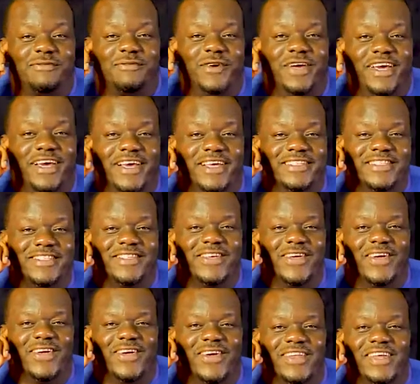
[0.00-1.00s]
praise
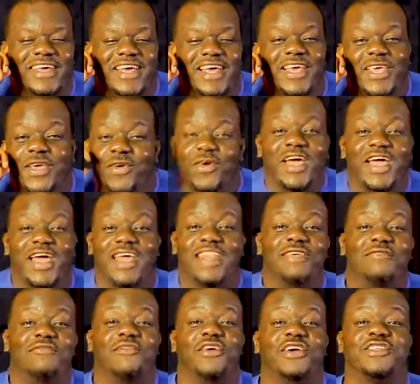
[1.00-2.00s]
God. You heard
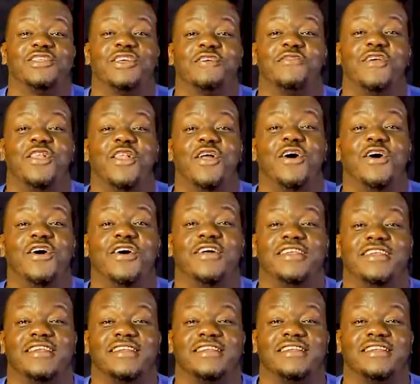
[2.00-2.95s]
the voice of the Lord.